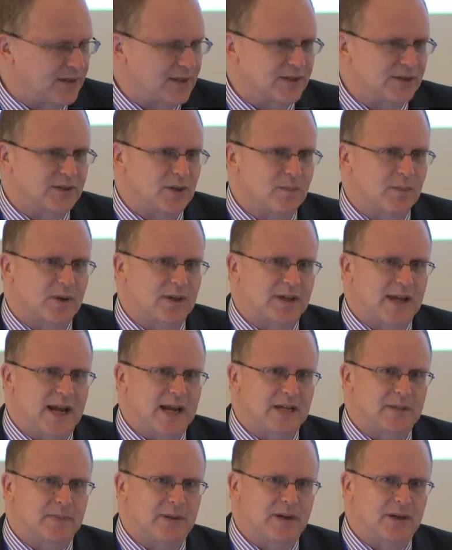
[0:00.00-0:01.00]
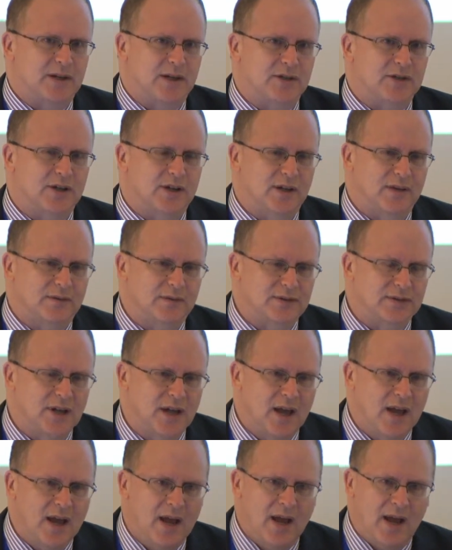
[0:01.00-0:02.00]
and consumer engagement initiatives
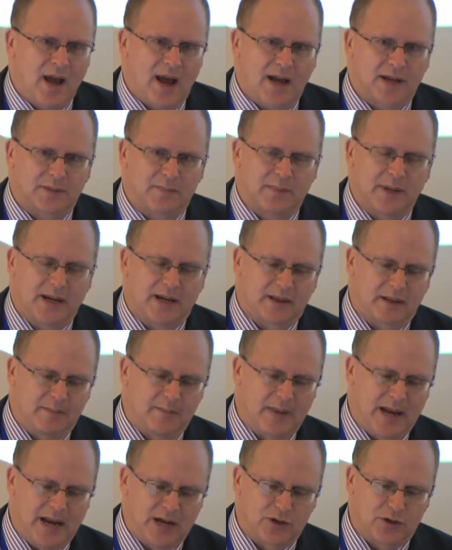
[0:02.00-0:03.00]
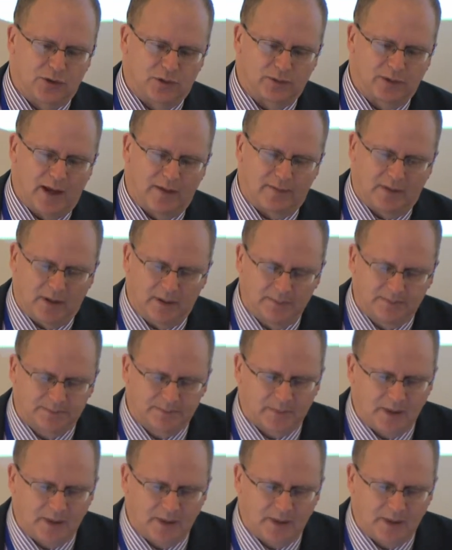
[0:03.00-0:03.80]
as being the major lever,